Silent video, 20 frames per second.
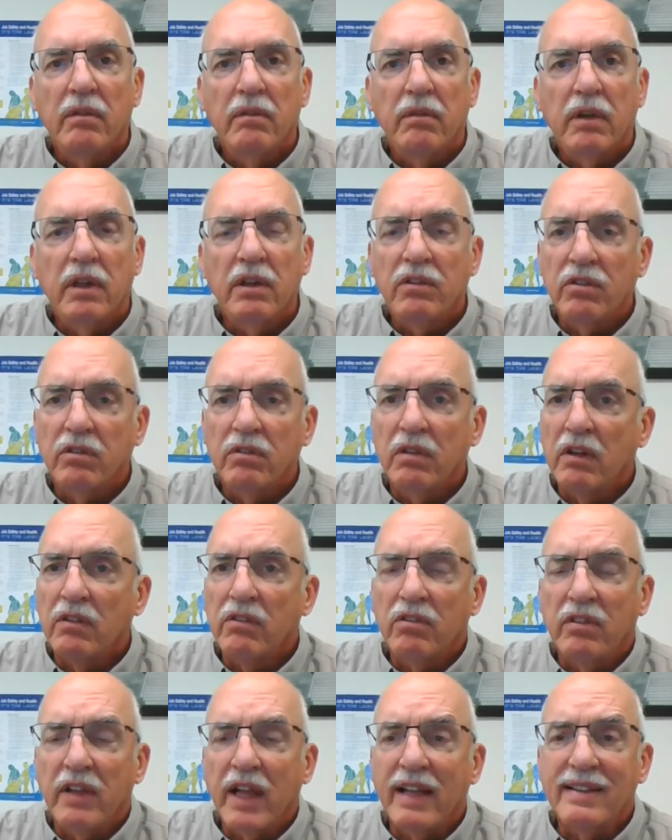It's
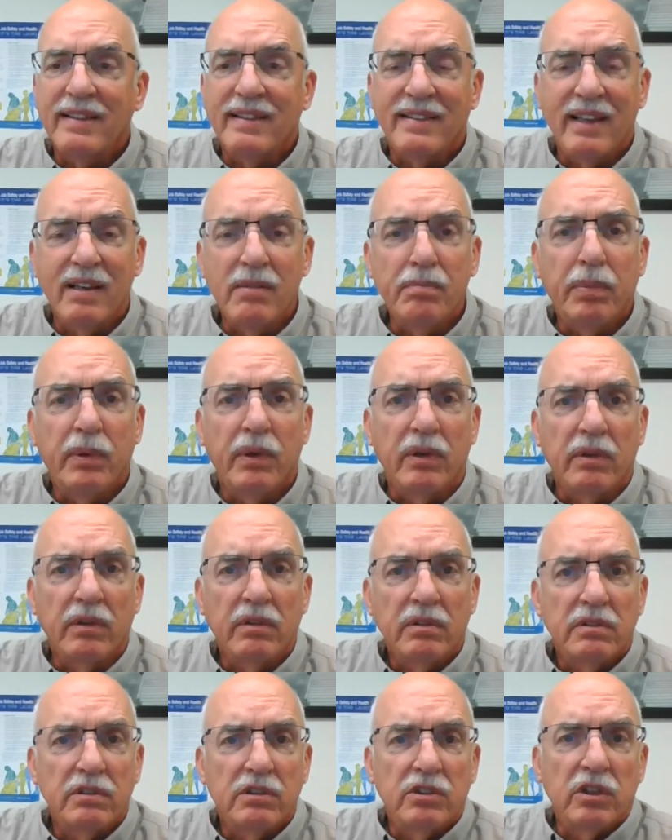that simple.
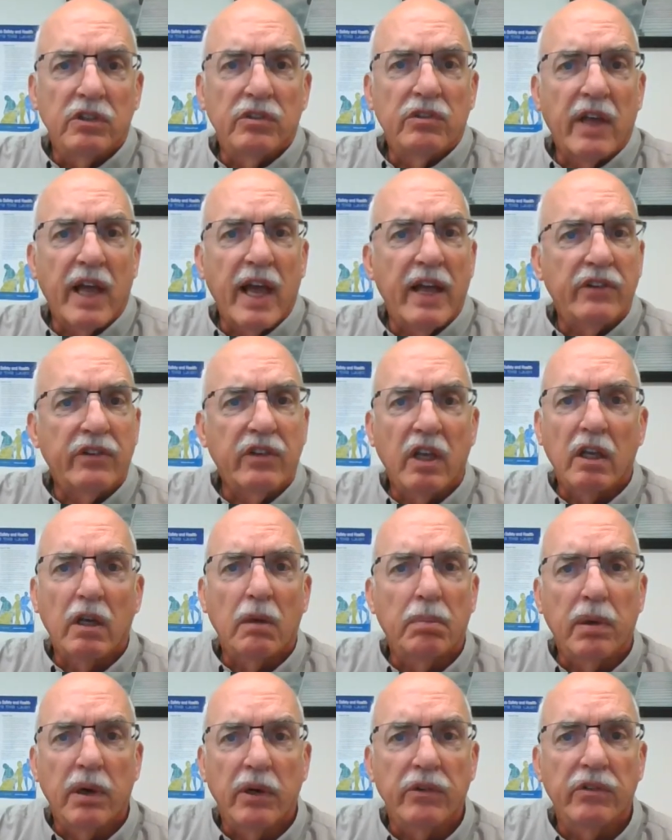Just asking a
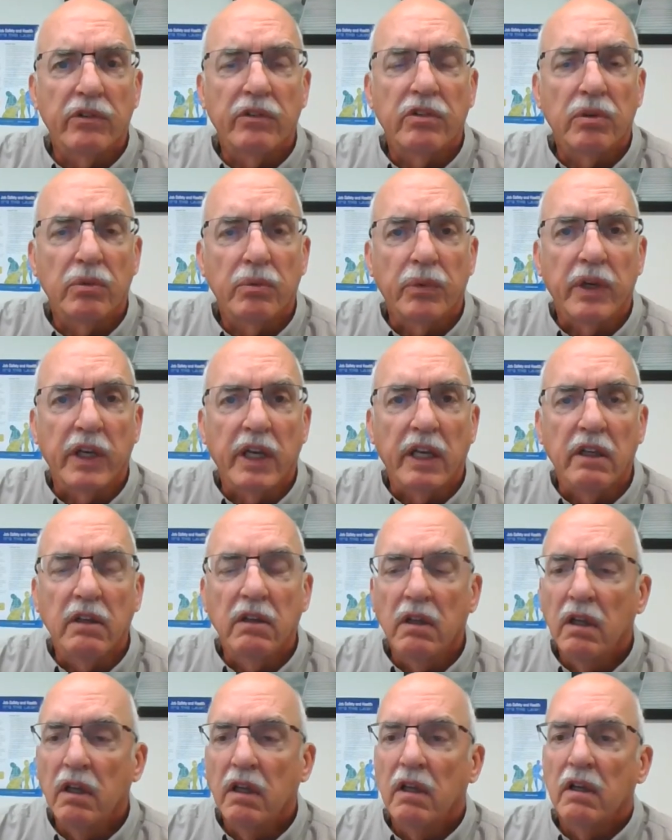person to read
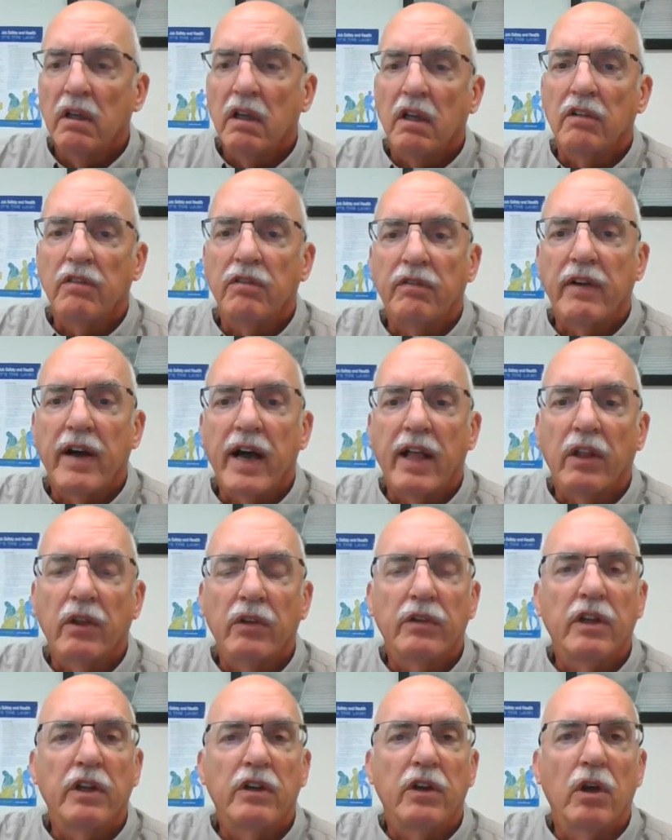and follow
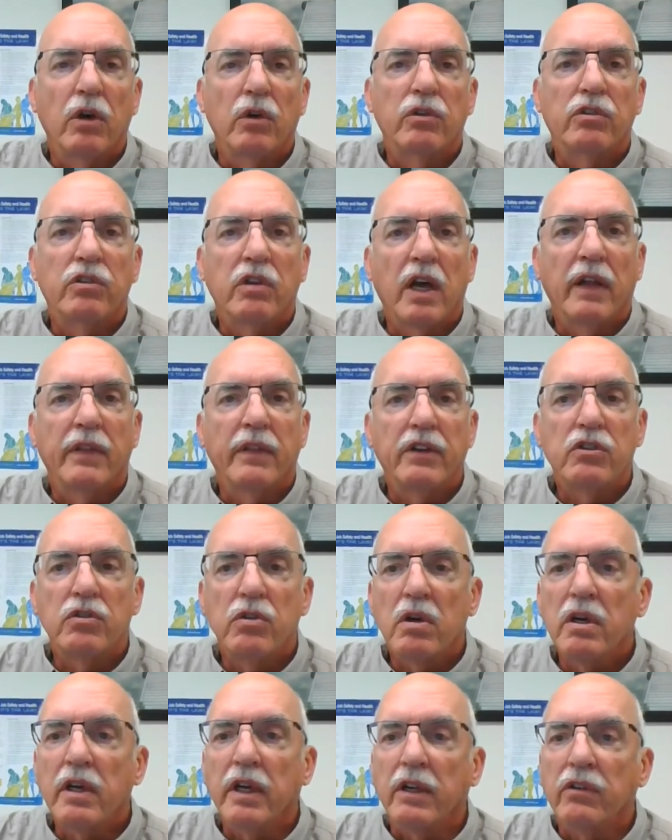the notes on the
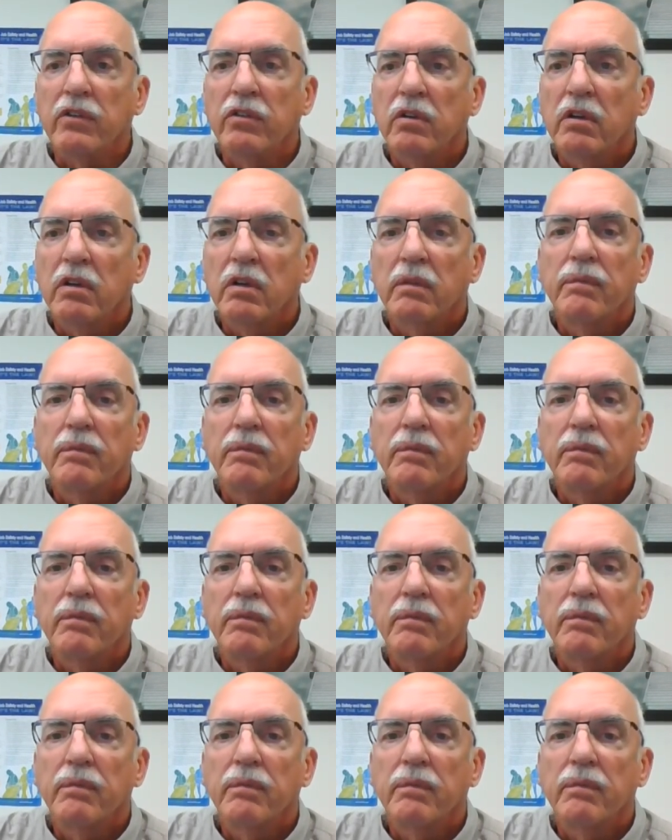drawings.